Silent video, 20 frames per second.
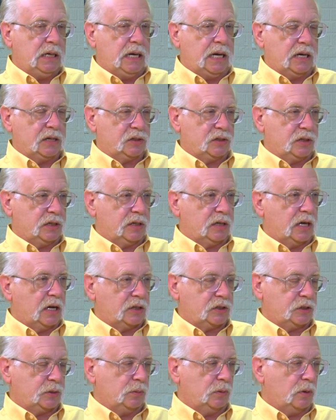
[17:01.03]
as the
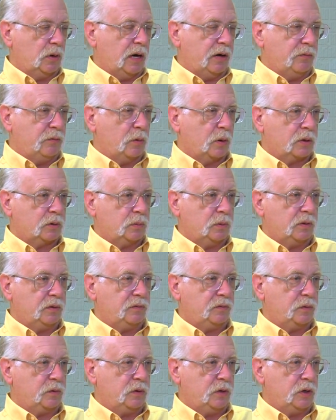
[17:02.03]
customer I've worked with
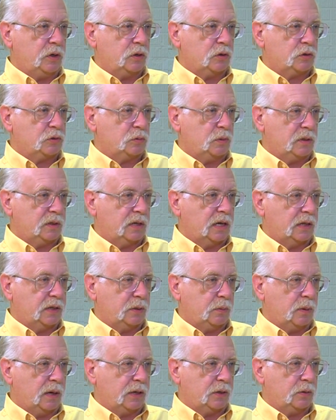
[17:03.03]
for years with
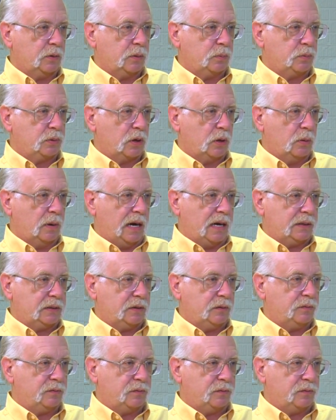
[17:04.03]
Guthy-Renker at Proactiv